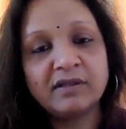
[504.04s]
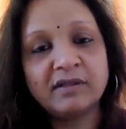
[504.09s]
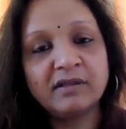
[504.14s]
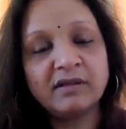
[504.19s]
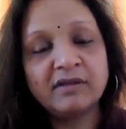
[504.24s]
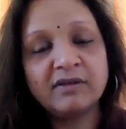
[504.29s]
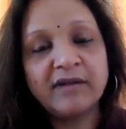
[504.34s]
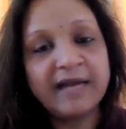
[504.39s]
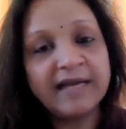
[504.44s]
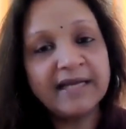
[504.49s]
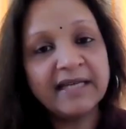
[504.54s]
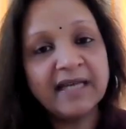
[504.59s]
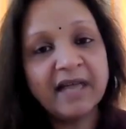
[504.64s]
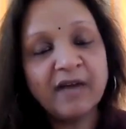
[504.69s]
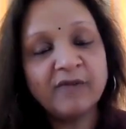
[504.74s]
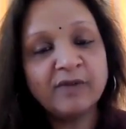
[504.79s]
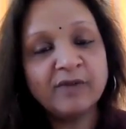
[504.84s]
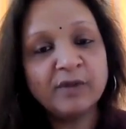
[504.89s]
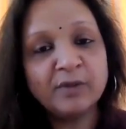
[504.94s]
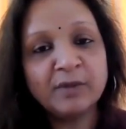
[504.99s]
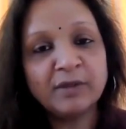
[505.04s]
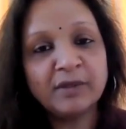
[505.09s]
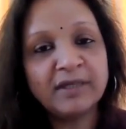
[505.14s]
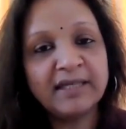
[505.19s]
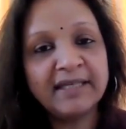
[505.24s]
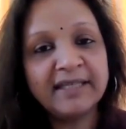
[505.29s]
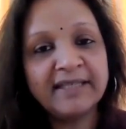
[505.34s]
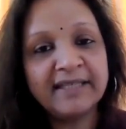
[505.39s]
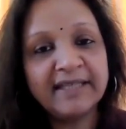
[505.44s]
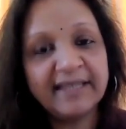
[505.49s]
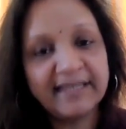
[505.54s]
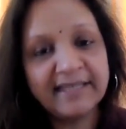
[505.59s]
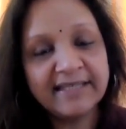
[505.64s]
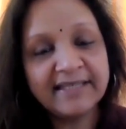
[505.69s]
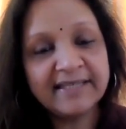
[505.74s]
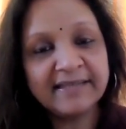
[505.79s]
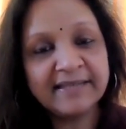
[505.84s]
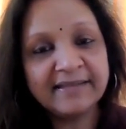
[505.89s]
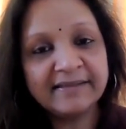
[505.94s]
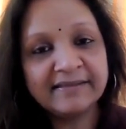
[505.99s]
running after worldly
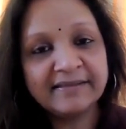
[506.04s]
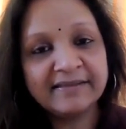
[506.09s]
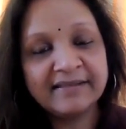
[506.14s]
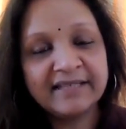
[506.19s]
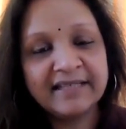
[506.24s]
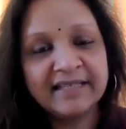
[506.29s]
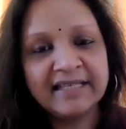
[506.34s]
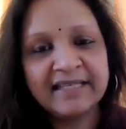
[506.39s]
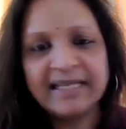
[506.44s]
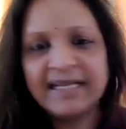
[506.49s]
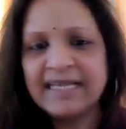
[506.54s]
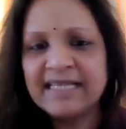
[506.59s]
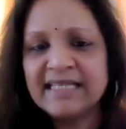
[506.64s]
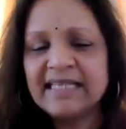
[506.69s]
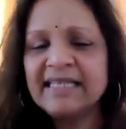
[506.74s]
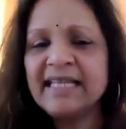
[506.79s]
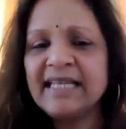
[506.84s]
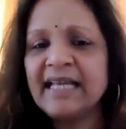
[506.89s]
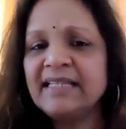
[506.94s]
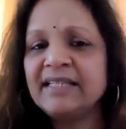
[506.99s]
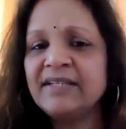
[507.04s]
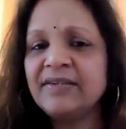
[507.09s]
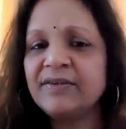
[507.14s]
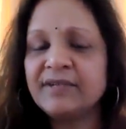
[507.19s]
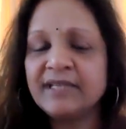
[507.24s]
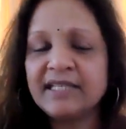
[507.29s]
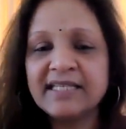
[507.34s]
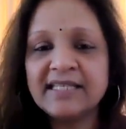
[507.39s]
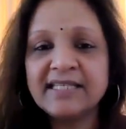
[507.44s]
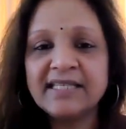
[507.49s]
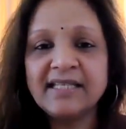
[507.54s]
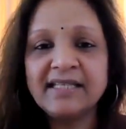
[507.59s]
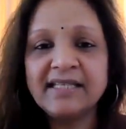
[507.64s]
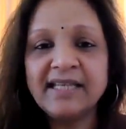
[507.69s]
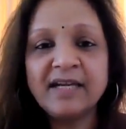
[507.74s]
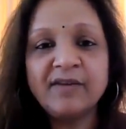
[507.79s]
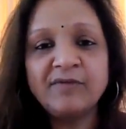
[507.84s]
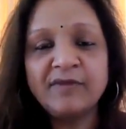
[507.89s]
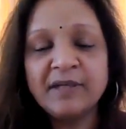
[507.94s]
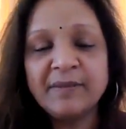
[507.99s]
things? Isn't that the reason
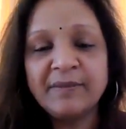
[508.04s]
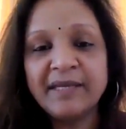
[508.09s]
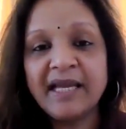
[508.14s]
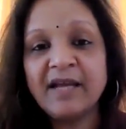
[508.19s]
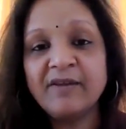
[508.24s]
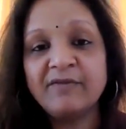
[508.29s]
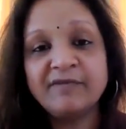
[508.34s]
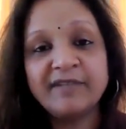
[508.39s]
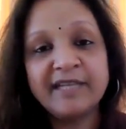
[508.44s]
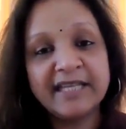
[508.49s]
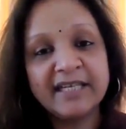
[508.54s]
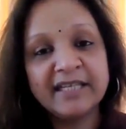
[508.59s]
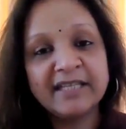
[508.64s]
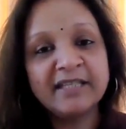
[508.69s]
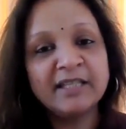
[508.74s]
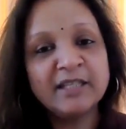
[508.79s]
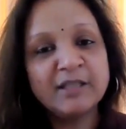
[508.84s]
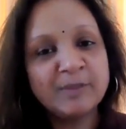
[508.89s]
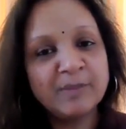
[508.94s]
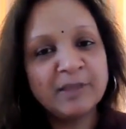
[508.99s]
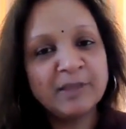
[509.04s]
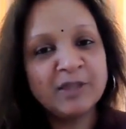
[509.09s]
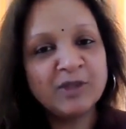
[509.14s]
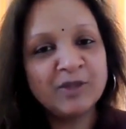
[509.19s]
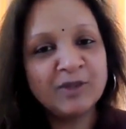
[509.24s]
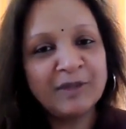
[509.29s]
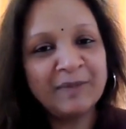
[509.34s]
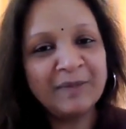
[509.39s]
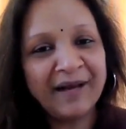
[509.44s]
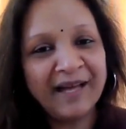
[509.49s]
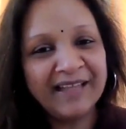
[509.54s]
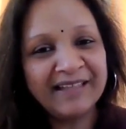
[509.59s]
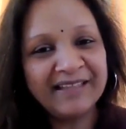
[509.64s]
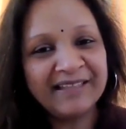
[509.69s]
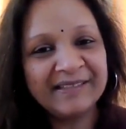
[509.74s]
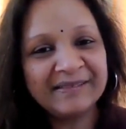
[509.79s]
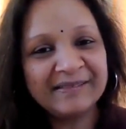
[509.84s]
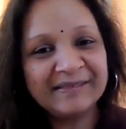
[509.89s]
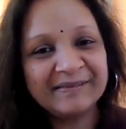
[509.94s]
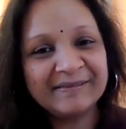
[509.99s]
that we may have taken the spiritual path?
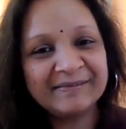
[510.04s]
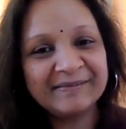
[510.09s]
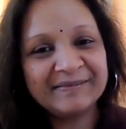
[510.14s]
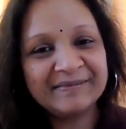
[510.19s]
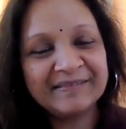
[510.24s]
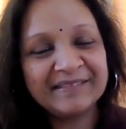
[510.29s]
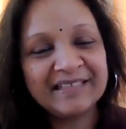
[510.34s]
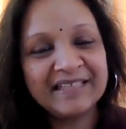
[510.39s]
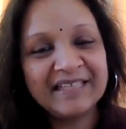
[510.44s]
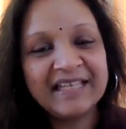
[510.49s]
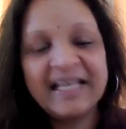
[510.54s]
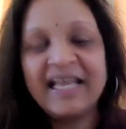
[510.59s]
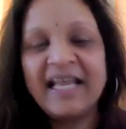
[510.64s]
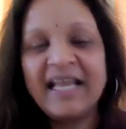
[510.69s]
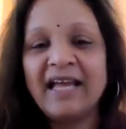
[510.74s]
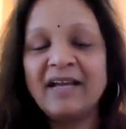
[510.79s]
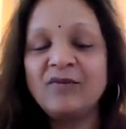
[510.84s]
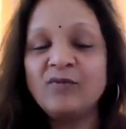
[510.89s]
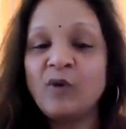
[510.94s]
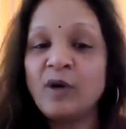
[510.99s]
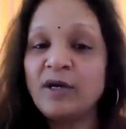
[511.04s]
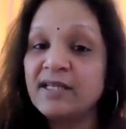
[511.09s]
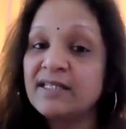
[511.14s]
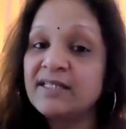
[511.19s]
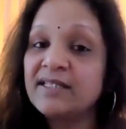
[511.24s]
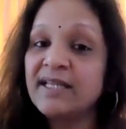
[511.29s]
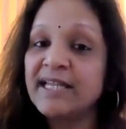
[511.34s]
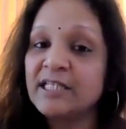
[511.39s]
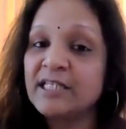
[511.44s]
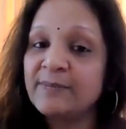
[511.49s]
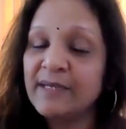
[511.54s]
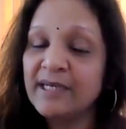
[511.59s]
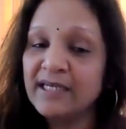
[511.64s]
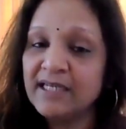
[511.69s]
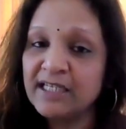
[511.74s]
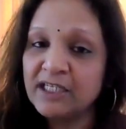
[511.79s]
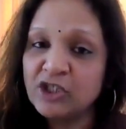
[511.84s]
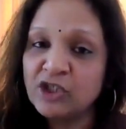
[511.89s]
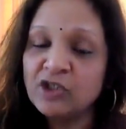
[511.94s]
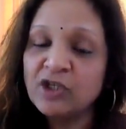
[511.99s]
And what is the
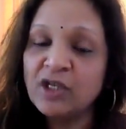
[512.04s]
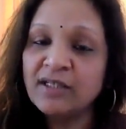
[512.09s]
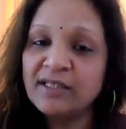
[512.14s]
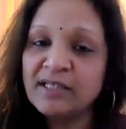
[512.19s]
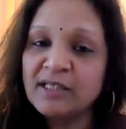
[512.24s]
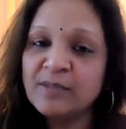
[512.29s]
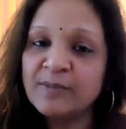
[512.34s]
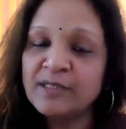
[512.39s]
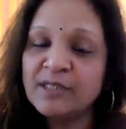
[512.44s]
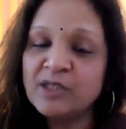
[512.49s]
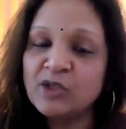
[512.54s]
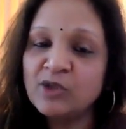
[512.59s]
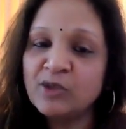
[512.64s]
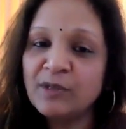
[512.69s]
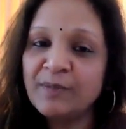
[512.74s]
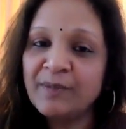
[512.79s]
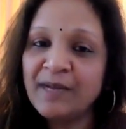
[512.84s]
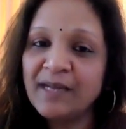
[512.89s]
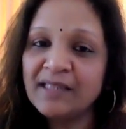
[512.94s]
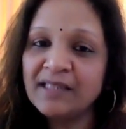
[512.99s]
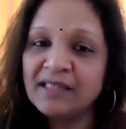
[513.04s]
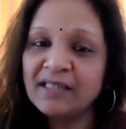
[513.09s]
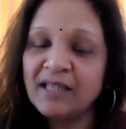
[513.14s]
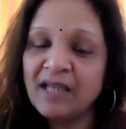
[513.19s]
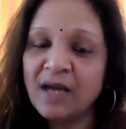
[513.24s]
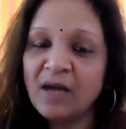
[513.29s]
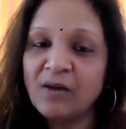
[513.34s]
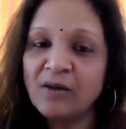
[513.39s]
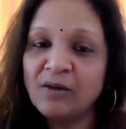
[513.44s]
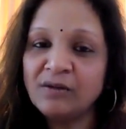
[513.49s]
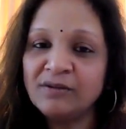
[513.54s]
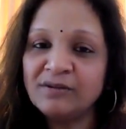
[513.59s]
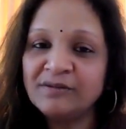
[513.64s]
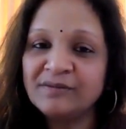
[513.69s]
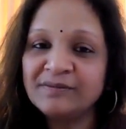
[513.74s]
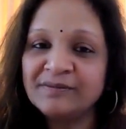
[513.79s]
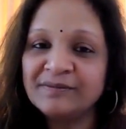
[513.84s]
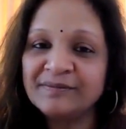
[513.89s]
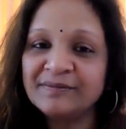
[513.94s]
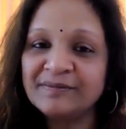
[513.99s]
expectation on the spiritual path now?
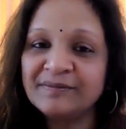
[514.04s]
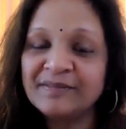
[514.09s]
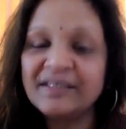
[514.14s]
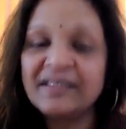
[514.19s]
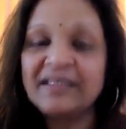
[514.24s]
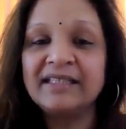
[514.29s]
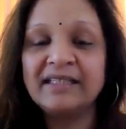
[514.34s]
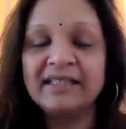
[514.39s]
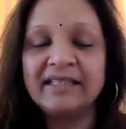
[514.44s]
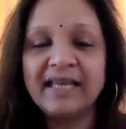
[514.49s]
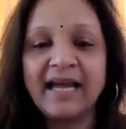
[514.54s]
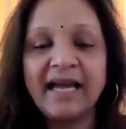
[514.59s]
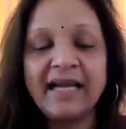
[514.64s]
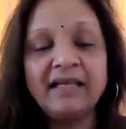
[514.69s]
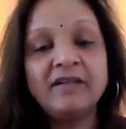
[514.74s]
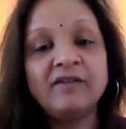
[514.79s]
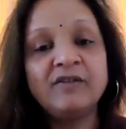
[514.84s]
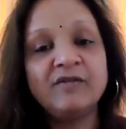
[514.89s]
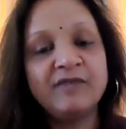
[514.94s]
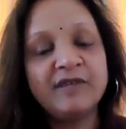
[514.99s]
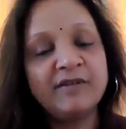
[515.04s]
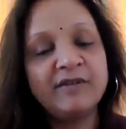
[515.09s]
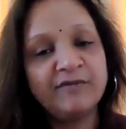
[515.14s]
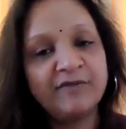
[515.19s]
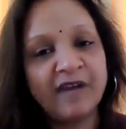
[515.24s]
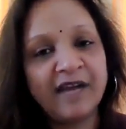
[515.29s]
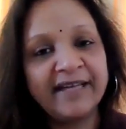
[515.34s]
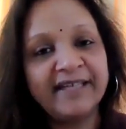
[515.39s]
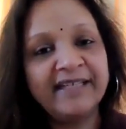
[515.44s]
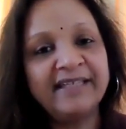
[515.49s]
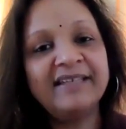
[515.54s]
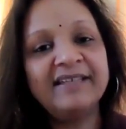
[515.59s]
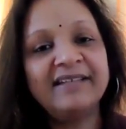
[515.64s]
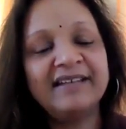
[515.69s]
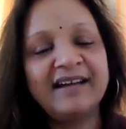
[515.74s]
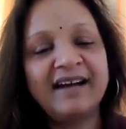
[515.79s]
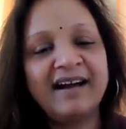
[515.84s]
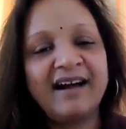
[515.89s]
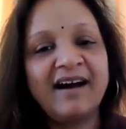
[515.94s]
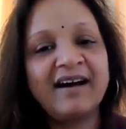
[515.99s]
That we find
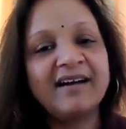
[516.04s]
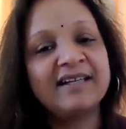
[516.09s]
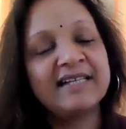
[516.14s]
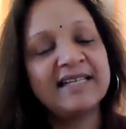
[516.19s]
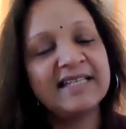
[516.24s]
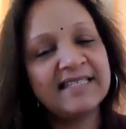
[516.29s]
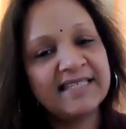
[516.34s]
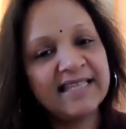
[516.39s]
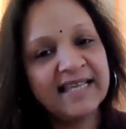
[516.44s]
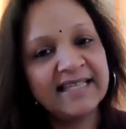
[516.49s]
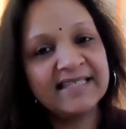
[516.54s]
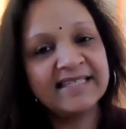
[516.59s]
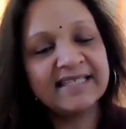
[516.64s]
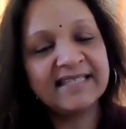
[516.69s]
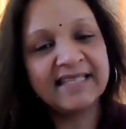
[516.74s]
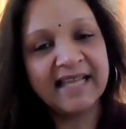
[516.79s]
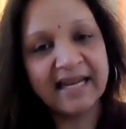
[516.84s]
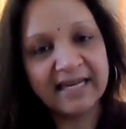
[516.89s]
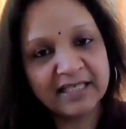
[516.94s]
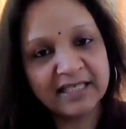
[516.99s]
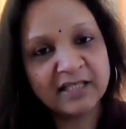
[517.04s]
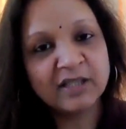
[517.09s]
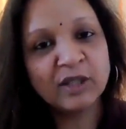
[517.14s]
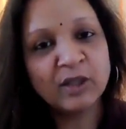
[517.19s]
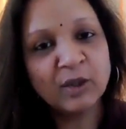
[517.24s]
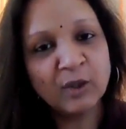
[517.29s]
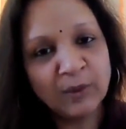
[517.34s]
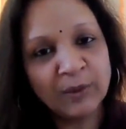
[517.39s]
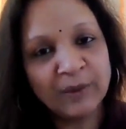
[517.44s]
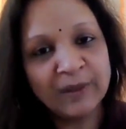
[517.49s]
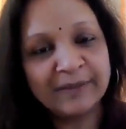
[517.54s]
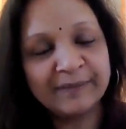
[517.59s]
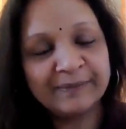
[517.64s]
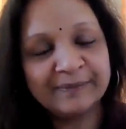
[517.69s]
our essence, that is the good.